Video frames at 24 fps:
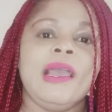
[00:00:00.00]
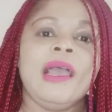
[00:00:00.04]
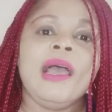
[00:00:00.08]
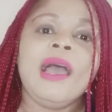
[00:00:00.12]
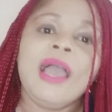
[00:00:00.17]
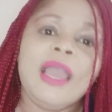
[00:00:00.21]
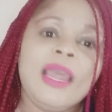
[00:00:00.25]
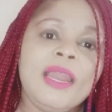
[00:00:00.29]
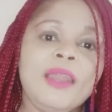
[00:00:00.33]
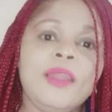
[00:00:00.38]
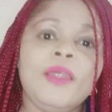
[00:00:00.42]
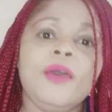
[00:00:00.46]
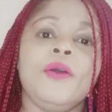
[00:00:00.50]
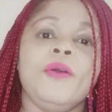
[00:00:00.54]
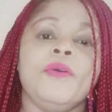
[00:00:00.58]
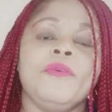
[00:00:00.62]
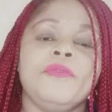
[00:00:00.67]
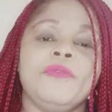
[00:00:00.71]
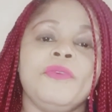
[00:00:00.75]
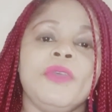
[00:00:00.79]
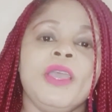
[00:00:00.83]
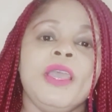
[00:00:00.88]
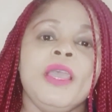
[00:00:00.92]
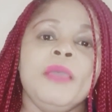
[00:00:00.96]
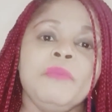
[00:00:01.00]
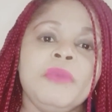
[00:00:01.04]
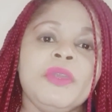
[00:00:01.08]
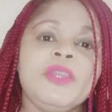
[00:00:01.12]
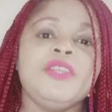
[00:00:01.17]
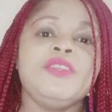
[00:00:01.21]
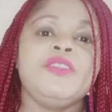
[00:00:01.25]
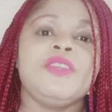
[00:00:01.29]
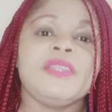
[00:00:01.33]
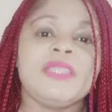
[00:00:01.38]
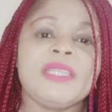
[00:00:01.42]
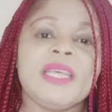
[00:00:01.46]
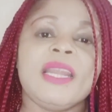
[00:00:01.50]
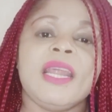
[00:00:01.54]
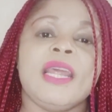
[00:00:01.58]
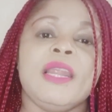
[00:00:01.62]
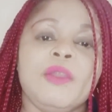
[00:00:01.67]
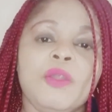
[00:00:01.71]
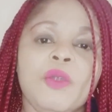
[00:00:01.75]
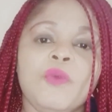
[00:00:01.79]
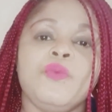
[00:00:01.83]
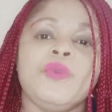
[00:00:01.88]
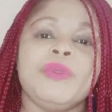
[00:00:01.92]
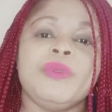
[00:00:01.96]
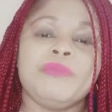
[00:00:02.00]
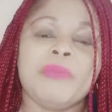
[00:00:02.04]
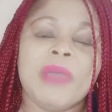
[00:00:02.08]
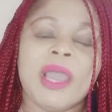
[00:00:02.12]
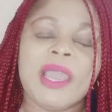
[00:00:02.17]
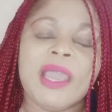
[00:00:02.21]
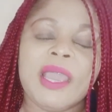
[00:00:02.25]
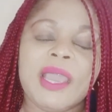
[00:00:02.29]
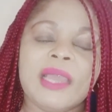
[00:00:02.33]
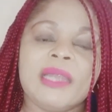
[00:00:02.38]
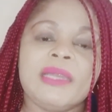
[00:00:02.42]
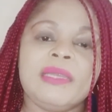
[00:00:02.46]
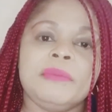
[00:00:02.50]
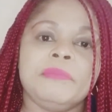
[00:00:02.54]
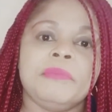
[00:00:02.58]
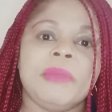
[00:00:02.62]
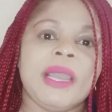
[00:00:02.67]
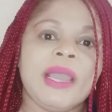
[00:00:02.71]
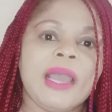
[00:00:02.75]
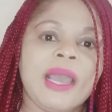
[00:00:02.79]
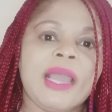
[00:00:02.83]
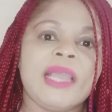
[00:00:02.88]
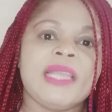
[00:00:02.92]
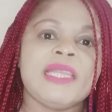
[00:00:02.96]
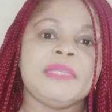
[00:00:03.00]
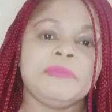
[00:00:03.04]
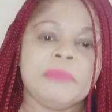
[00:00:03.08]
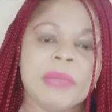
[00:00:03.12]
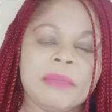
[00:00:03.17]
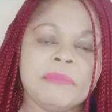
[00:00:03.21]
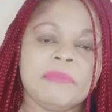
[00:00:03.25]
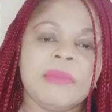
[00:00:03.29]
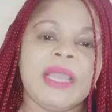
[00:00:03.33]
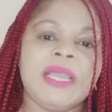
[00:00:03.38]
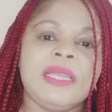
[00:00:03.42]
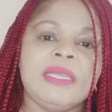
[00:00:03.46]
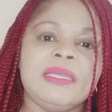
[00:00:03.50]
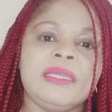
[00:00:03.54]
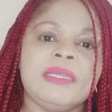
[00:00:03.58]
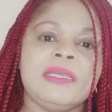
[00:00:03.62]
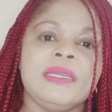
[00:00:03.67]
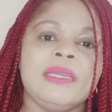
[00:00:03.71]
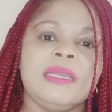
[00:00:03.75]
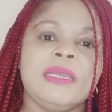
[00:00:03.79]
I love. But it's just that I love with my head, my eyes, my mind,